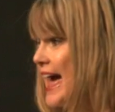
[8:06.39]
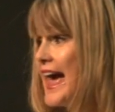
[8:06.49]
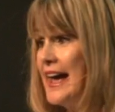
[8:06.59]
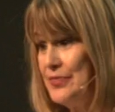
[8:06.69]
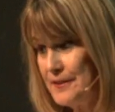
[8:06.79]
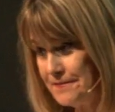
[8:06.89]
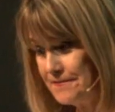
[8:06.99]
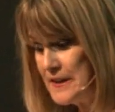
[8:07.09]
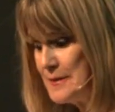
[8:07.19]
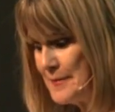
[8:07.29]
and the
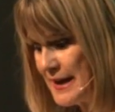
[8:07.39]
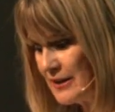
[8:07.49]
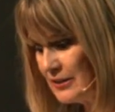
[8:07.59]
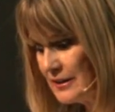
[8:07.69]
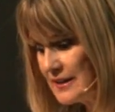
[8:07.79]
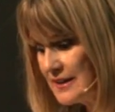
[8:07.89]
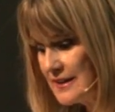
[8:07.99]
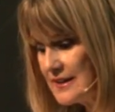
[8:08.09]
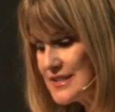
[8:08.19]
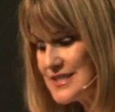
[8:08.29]
female
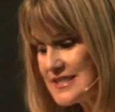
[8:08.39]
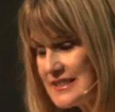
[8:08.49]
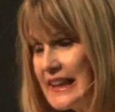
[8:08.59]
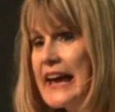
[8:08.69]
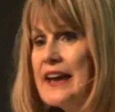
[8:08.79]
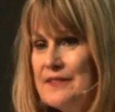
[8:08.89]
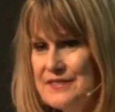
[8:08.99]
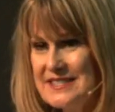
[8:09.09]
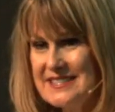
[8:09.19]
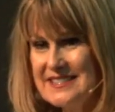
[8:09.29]

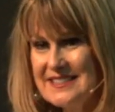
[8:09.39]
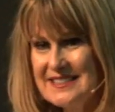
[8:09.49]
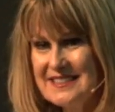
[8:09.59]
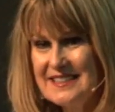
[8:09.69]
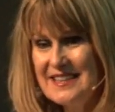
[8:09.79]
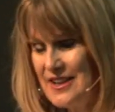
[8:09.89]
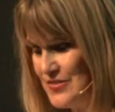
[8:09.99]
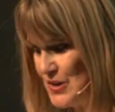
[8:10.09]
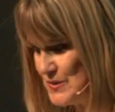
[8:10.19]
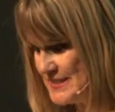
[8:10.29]
slaves in
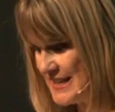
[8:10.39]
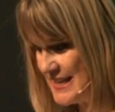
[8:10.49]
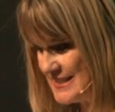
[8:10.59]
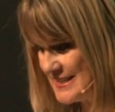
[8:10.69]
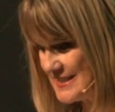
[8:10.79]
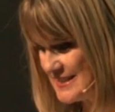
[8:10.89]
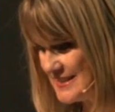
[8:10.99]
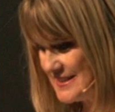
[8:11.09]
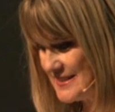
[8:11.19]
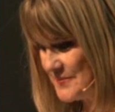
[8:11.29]
those days.
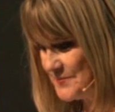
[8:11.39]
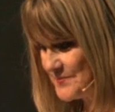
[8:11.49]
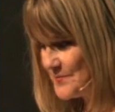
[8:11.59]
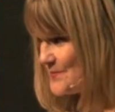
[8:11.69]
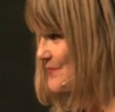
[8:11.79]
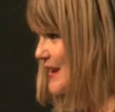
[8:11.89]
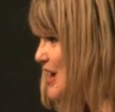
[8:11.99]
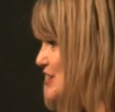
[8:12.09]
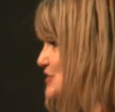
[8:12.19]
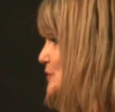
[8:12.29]

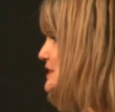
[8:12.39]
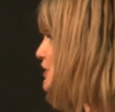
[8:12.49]
So it's